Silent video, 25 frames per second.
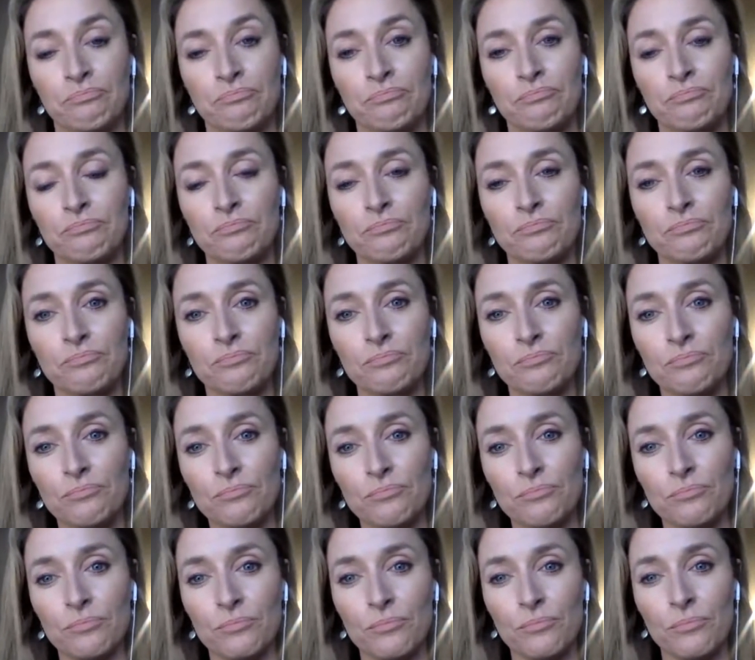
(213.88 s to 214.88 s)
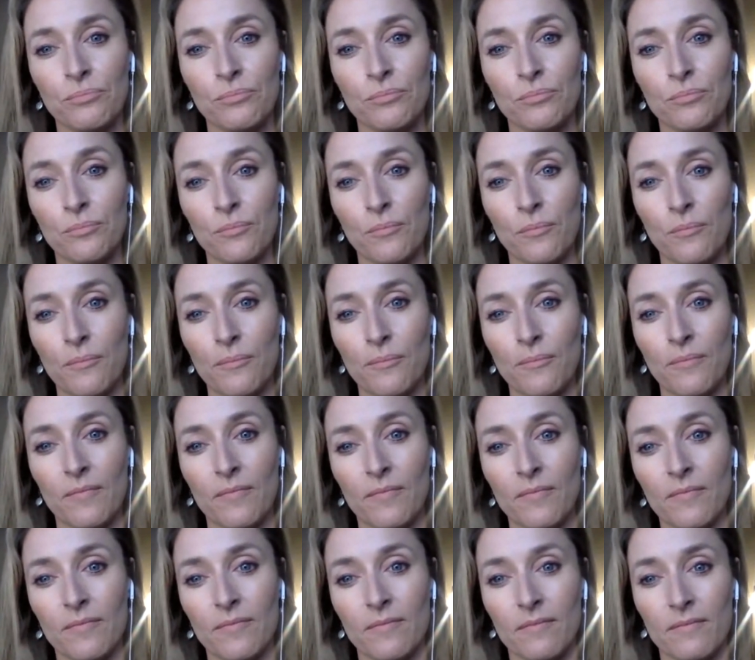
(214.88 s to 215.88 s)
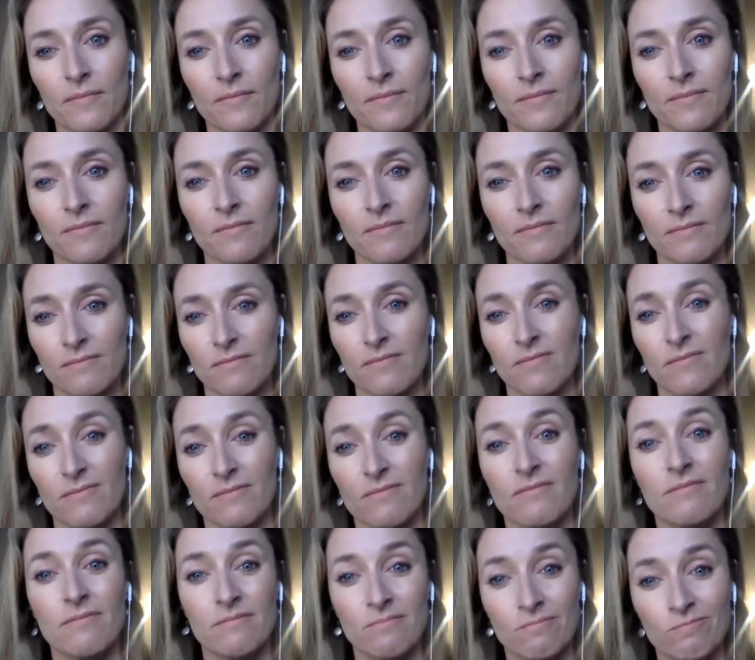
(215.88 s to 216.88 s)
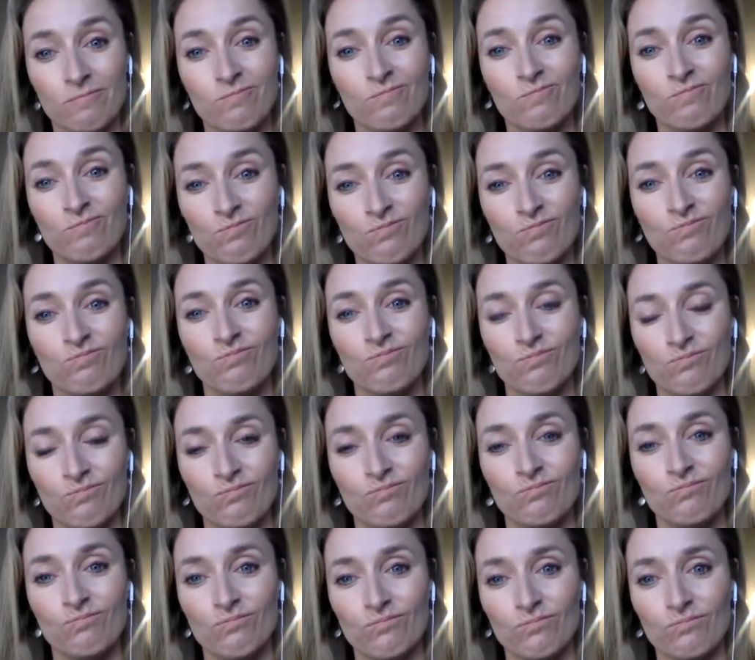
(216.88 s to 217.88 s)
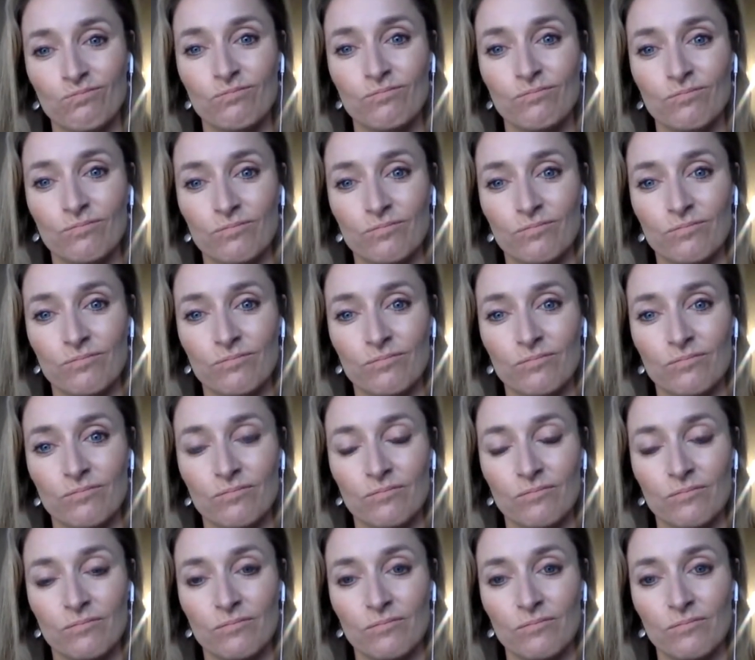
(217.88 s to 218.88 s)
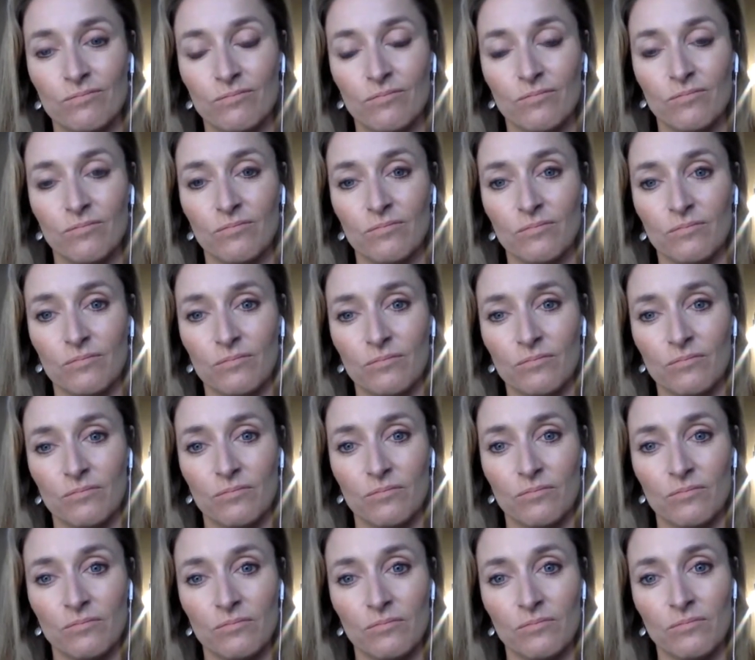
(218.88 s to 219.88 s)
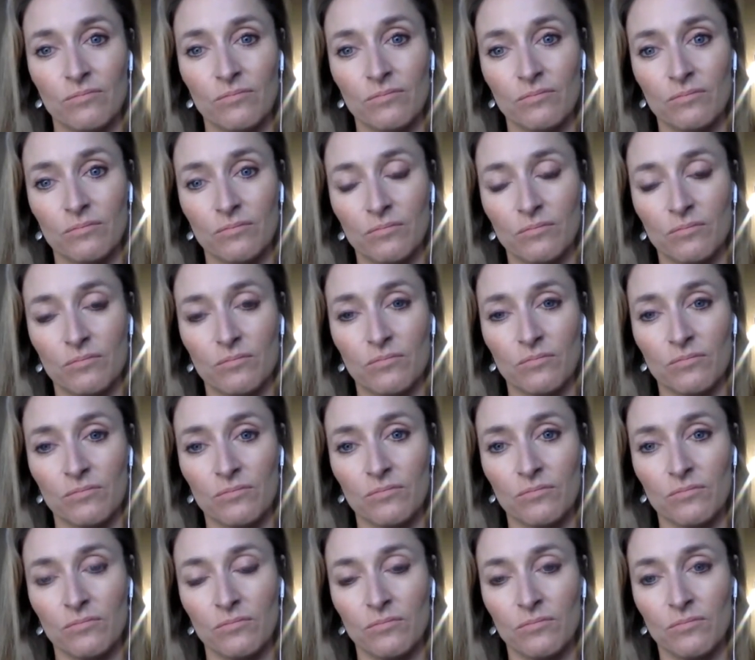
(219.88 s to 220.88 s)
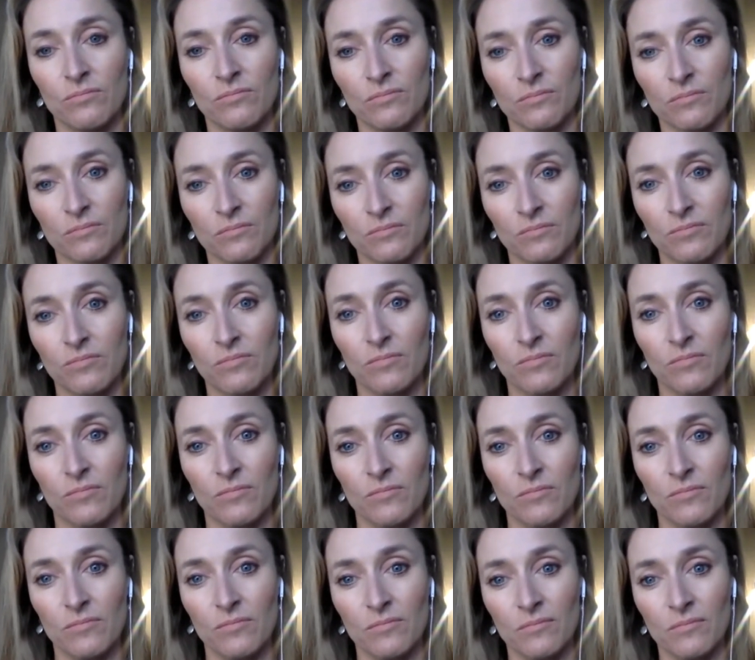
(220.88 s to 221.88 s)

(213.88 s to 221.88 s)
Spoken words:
This person isn't speaking.